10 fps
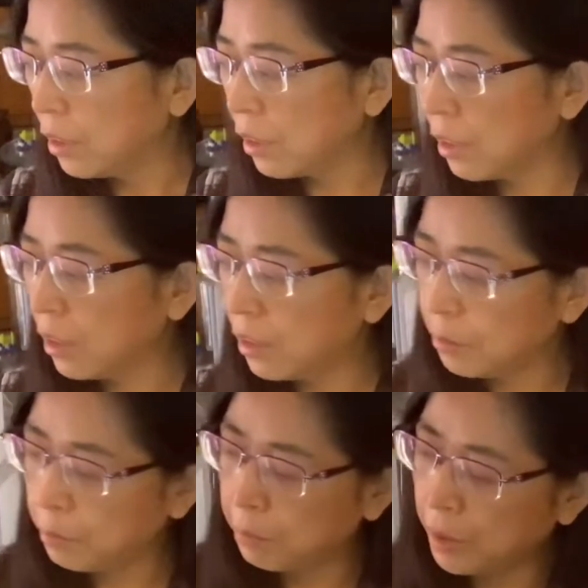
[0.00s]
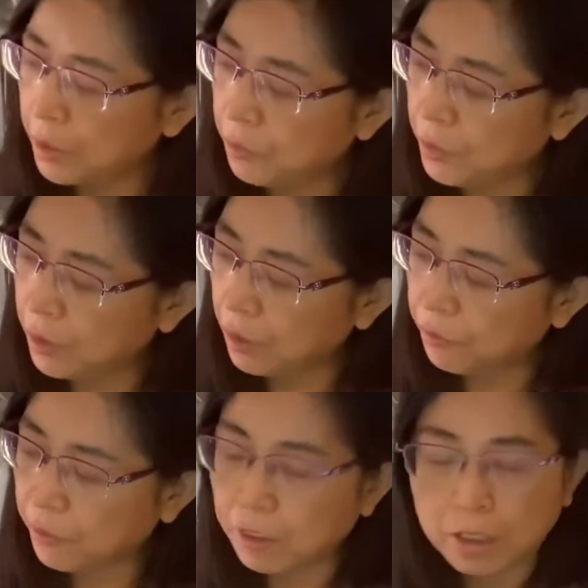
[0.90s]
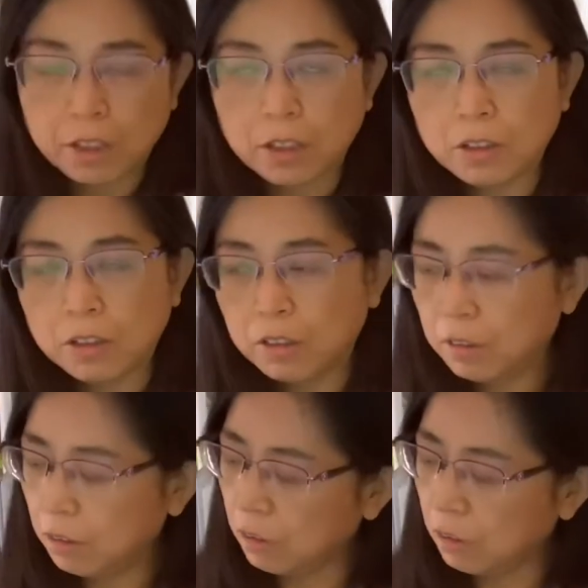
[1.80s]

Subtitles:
on the midway of the